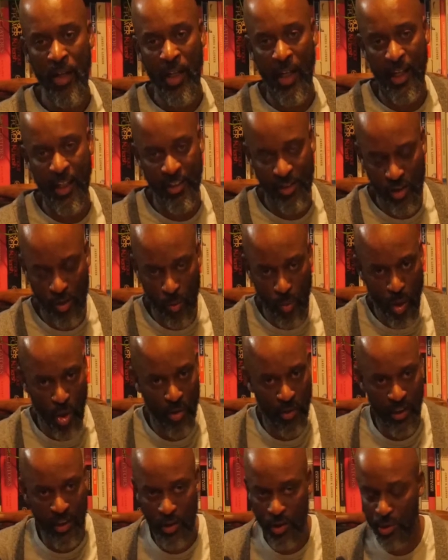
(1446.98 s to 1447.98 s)
and it's
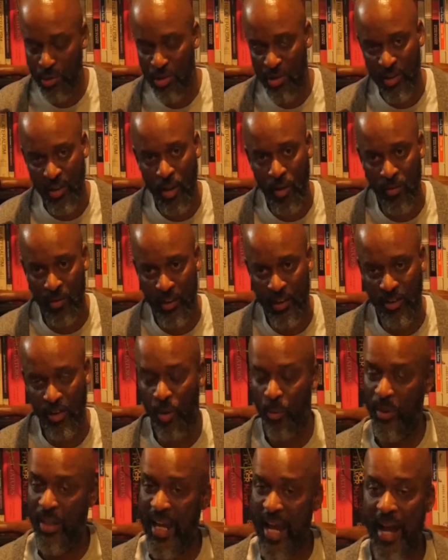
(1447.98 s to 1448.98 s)
eroding too slowly. So
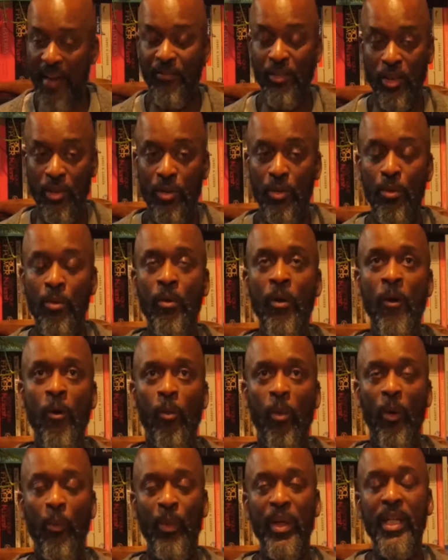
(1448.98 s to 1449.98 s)
we have to do
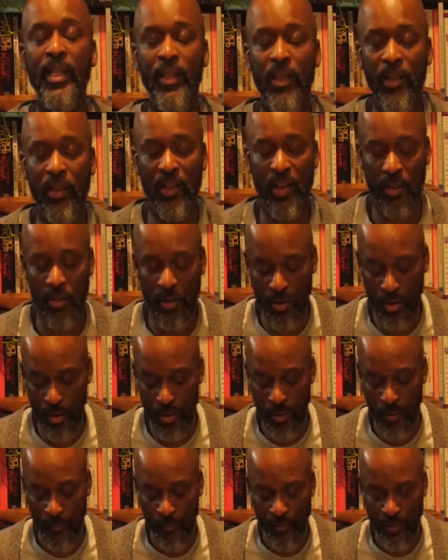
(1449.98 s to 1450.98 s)
what we can do
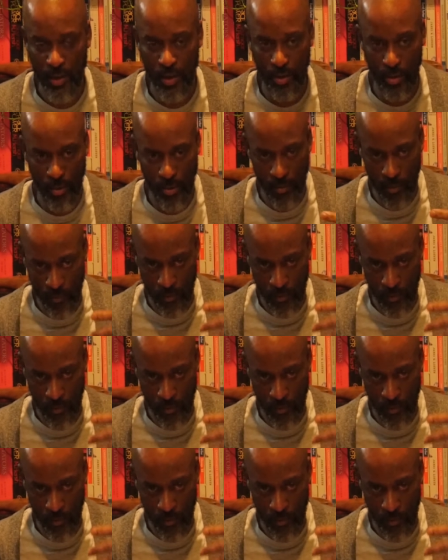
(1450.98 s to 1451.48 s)
to